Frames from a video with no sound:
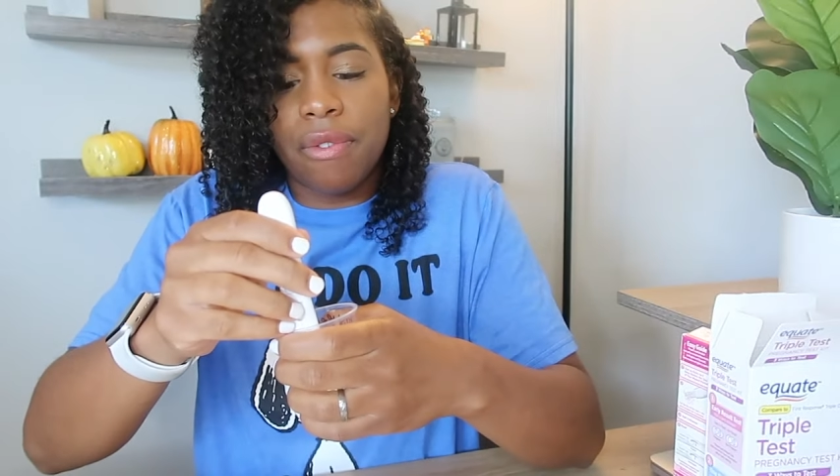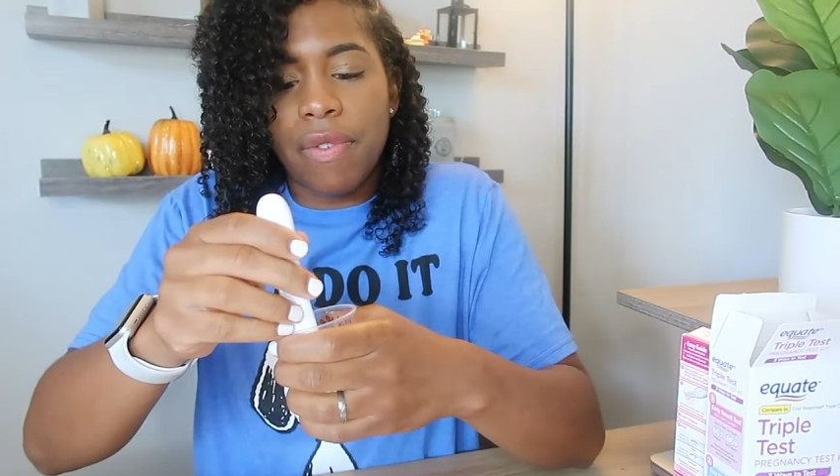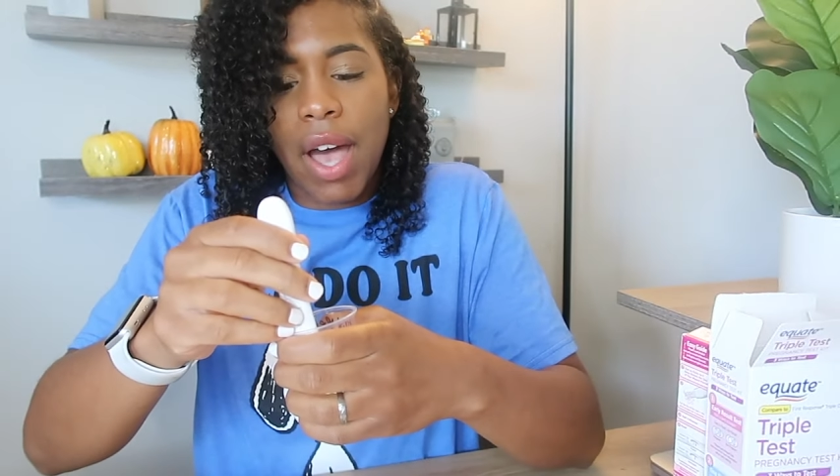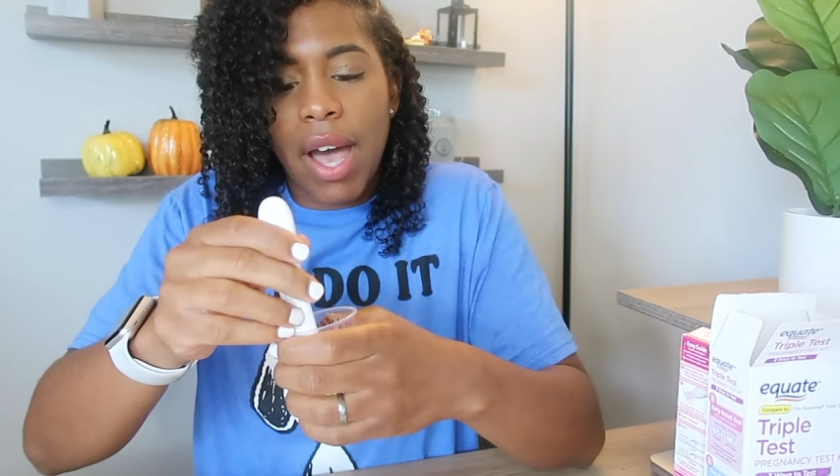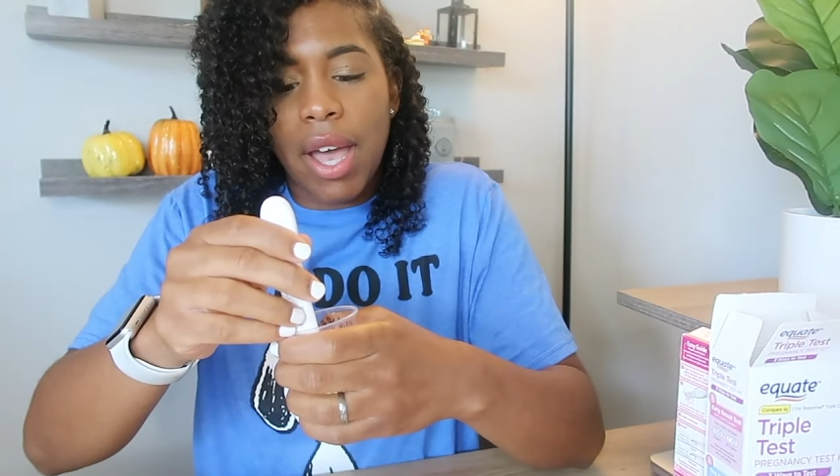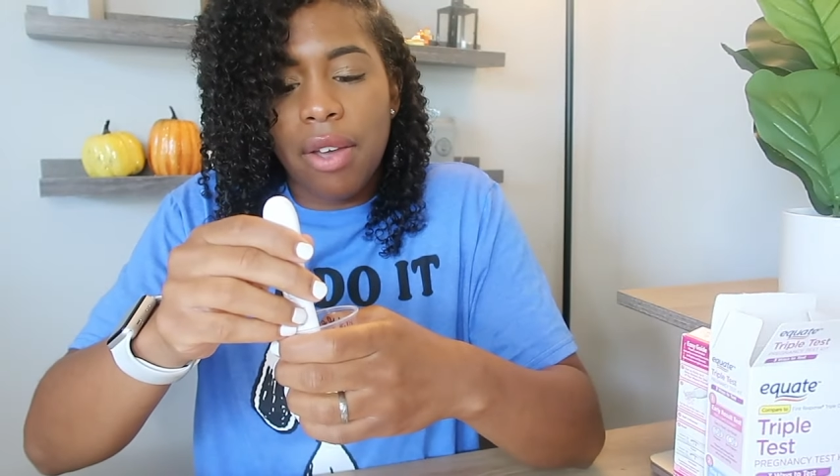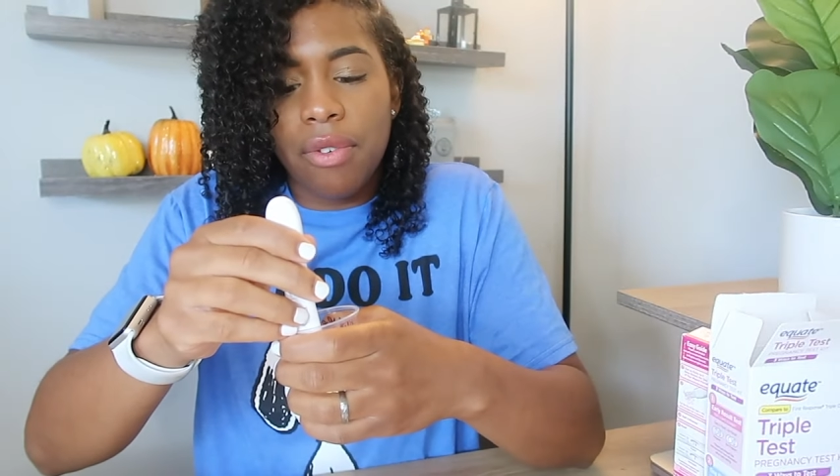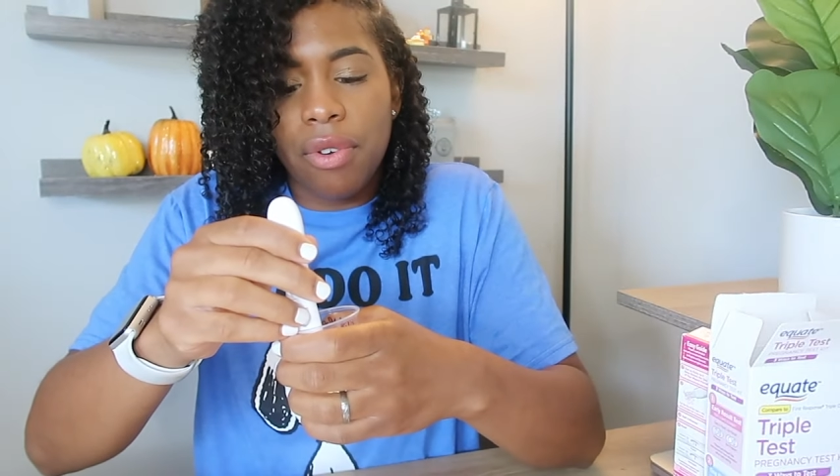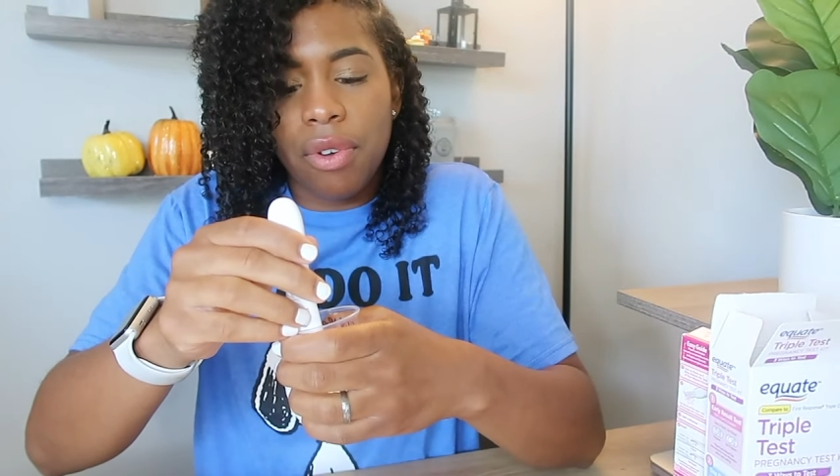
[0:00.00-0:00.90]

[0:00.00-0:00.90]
five,